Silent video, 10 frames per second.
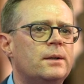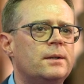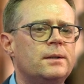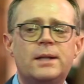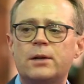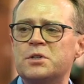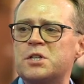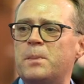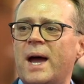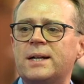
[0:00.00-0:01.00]
And in that
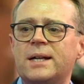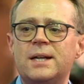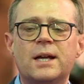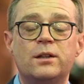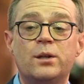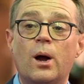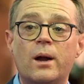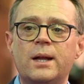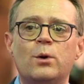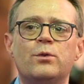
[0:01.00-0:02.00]
respect, I take
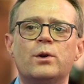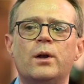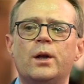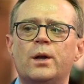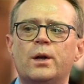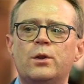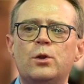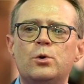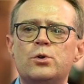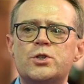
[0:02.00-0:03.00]
authority over
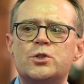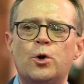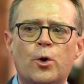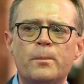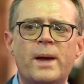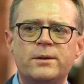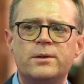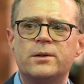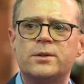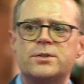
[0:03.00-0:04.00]
those
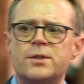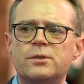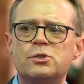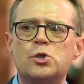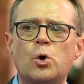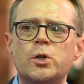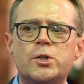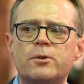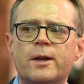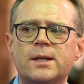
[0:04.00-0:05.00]
tormentors and
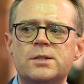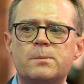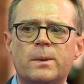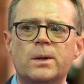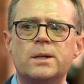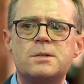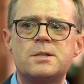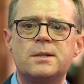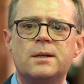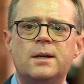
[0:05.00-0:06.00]
torturing
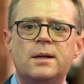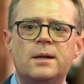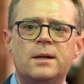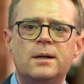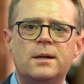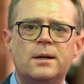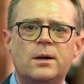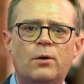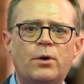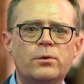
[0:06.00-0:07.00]
spirits
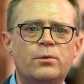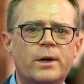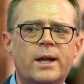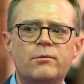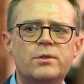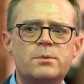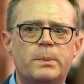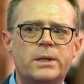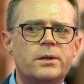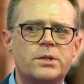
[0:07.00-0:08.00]
of unforgiveness,
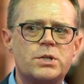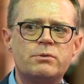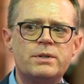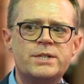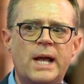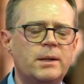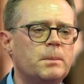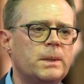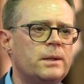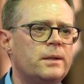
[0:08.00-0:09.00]
bitterness, and
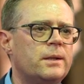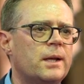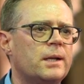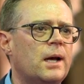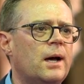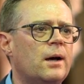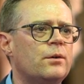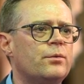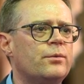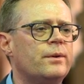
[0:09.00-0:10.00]
resentment that
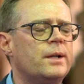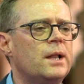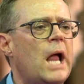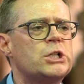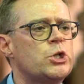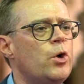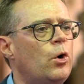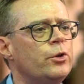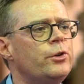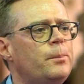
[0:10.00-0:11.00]
have latched
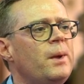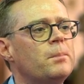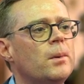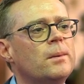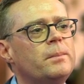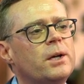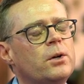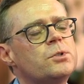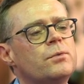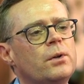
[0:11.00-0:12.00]
on to people
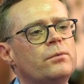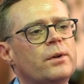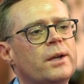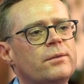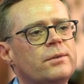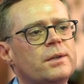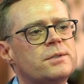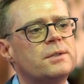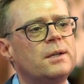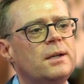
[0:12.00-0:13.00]
because of unforgiveness.